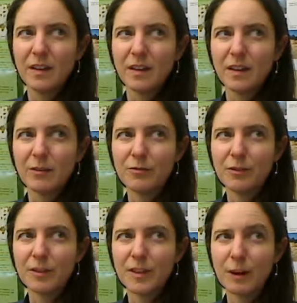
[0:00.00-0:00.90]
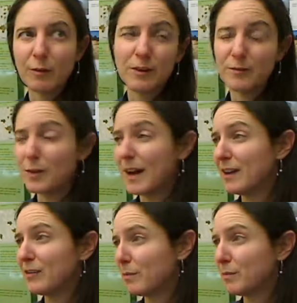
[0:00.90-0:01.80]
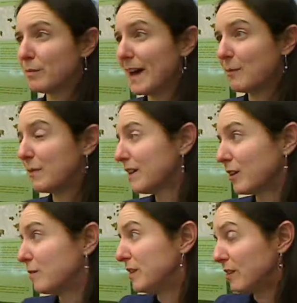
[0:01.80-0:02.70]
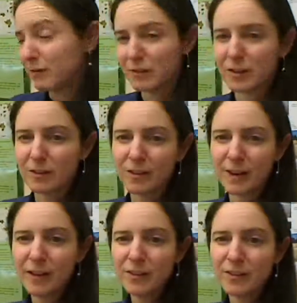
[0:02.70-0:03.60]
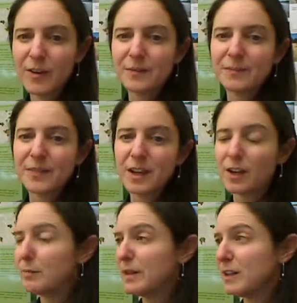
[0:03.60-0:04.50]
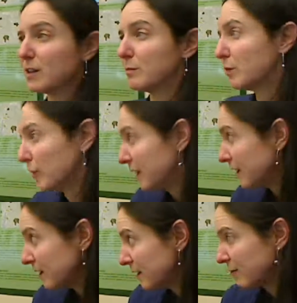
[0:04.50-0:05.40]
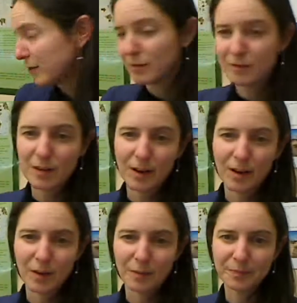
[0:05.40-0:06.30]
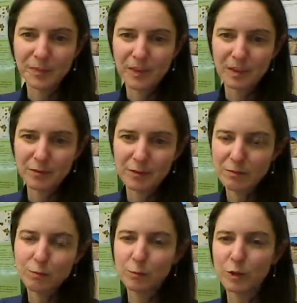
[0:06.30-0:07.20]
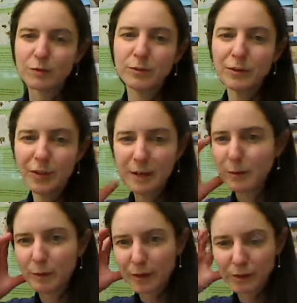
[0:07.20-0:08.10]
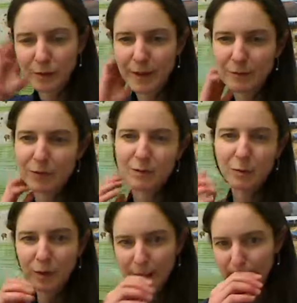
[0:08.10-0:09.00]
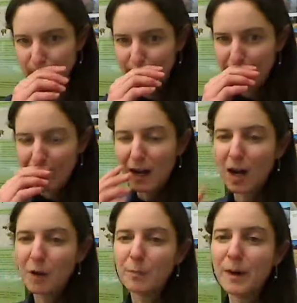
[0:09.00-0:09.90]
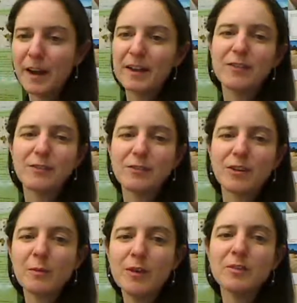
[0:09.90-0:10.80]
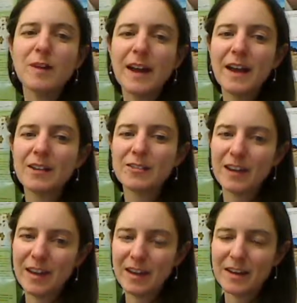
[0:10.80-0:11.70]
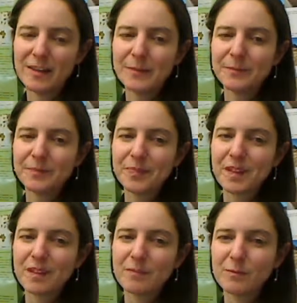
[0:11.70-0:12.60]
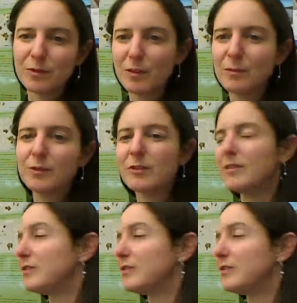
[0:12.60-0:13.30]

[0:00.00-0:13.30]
you had some mapping that could be done for another class. It can be your employer if you work full time and want to do a map for your employer, but someone who has some sort of a